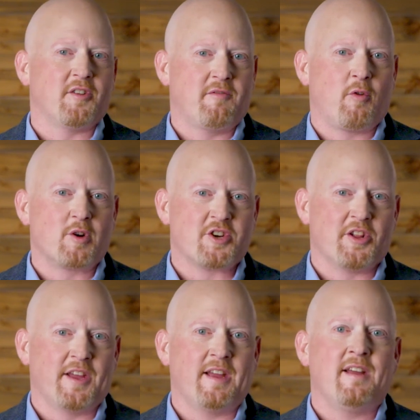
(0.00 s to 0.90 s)

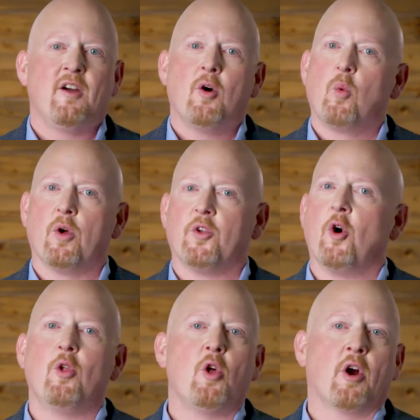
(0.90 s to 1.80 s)
unfortunately, we'll
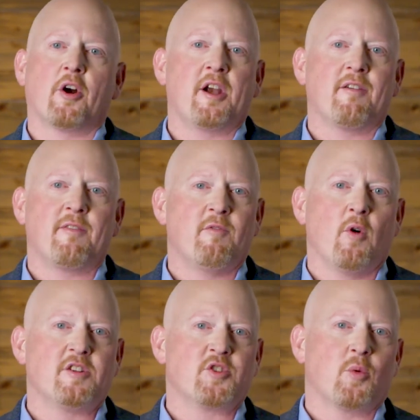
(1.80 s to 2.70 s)
no longer hear from
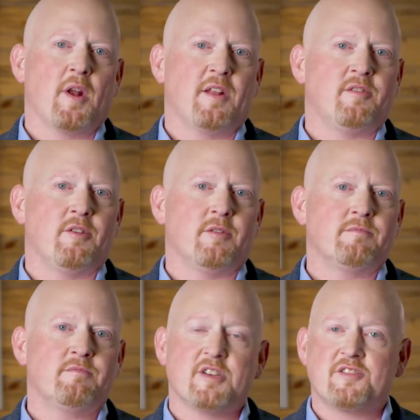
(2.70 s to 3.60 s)
Voyager 1 and 2,
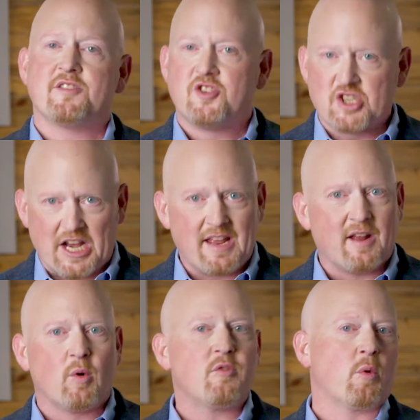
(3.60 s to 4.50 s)
just as JD
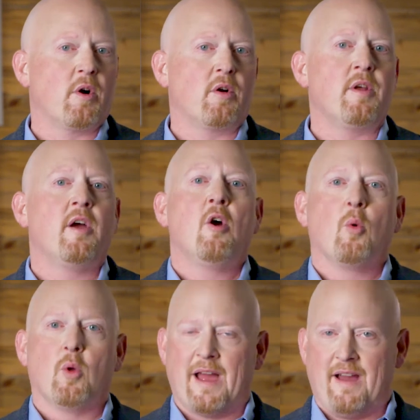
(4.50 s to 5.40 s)
Edwards World
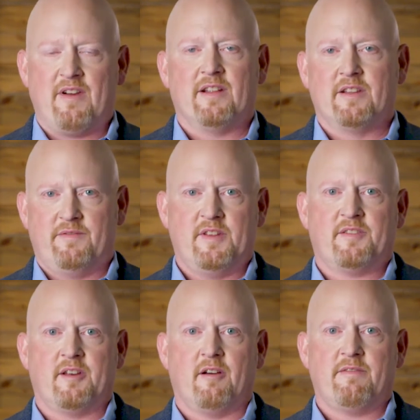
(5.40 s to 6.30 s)
will have outlived
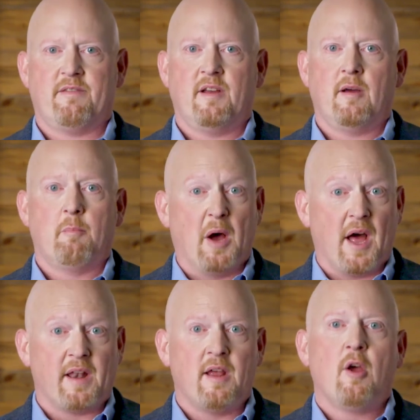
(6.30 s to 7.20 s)
itself.
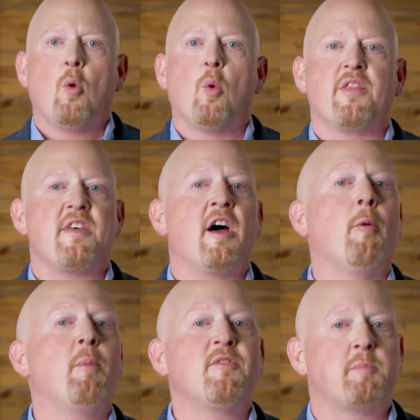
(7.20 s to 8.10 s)
But with the
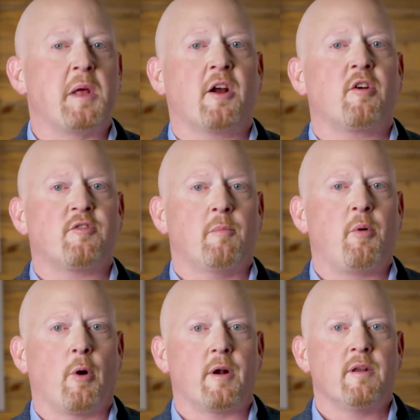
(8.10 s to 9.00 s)
help of Spinnaker
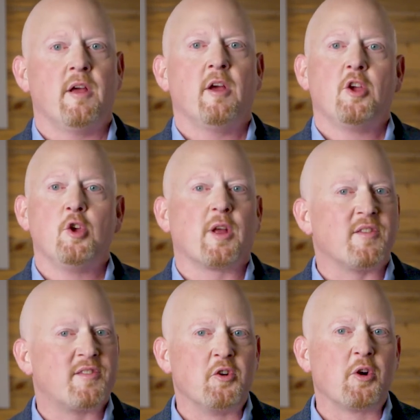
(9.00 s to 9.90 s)
Support, you can
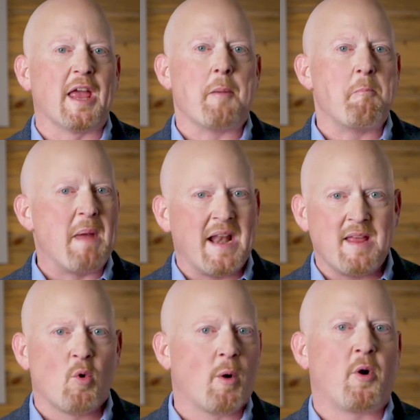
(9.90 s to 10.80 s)
still get many
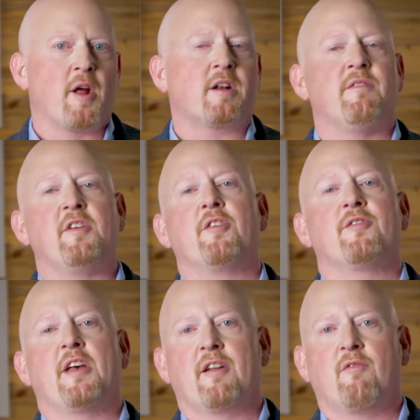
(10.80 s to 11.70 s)
more productive years
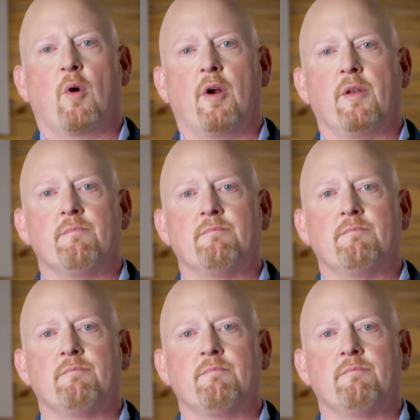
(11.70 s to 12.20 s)
out of World.